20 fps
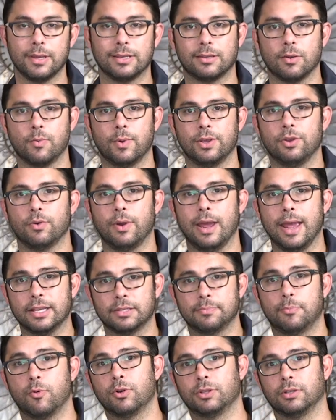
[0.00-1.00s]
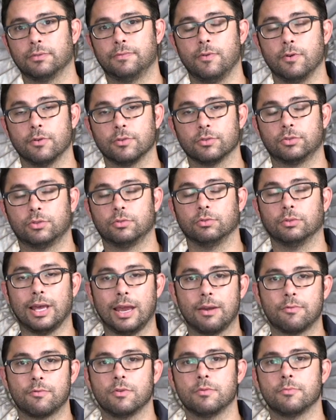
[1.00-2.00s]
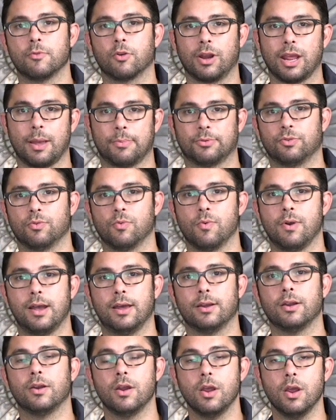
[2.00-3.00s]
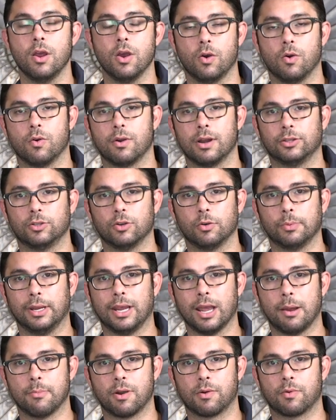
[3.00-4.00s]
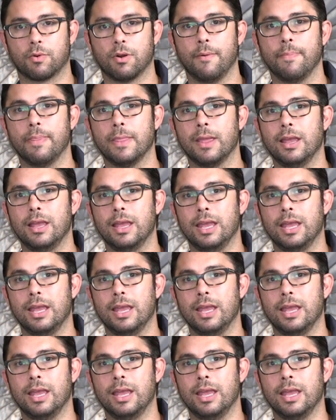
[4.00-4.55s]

is that when you export the photos to Lightroom or Capture One or Adobe Camera Raw,